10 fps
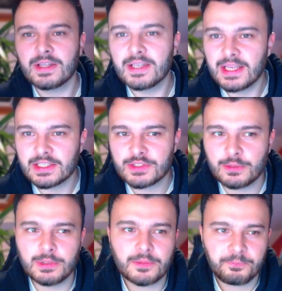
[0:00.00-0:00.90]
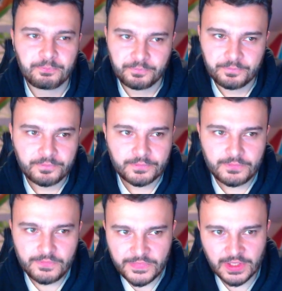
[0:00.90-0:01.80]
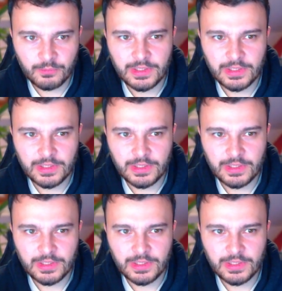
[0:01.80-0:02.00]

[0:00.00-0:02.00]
on to the next topic and